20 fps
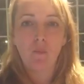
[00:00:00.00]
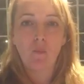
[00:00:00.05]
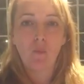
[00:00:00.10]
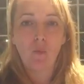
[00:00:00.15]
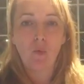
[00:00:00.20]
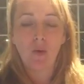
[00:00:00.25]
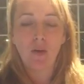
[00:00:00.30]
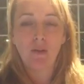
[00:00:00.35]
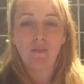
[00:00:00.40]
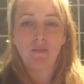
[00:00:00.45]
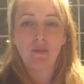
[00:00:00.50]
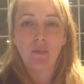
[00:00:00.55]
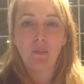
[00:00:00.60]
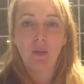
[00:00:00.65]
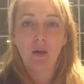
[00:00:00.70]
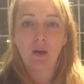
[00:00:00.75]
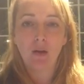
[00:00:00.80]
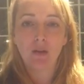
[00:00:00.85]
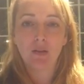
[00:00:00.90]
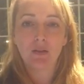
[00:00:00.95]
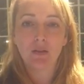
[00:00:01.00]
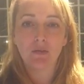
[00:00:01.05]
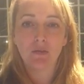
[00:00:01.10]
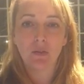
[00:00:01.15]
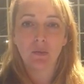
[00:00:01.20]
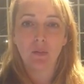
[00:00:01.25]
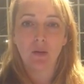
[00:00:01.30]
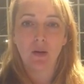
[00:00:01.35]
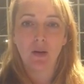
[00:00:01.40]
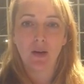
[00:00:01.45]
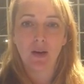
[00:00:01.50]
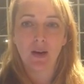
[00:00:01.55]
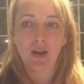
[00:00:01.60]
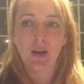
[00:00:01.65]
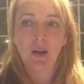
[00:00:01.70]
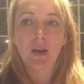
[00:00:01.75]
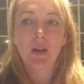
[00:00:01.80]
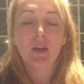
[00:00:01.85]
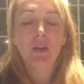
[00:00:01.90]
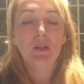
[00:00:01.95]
one of the parts of your body.